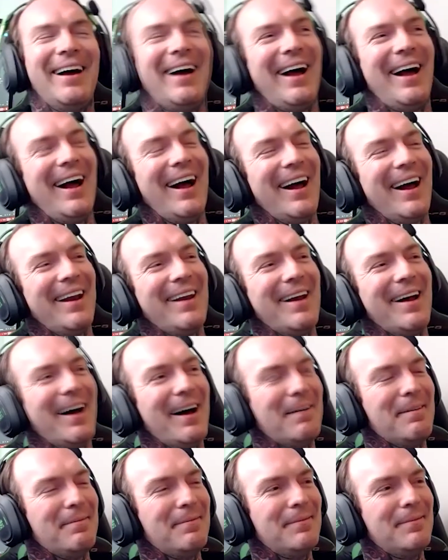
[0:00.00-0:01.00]
And
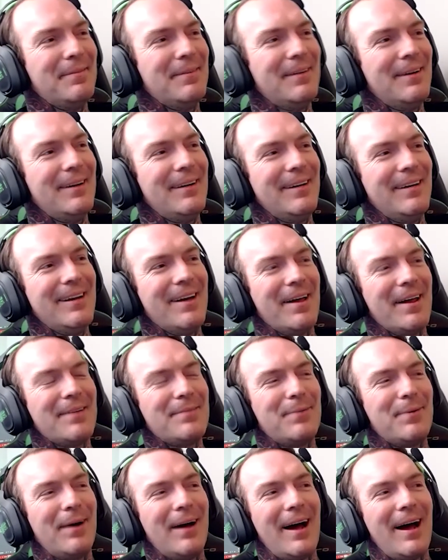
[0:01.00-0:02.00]
you know,
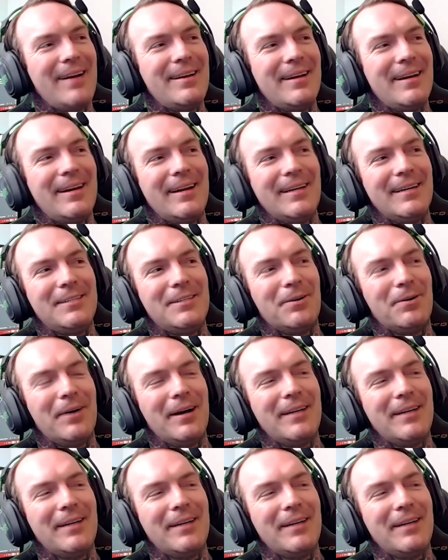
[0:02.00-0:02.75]
that's what I did enjoy,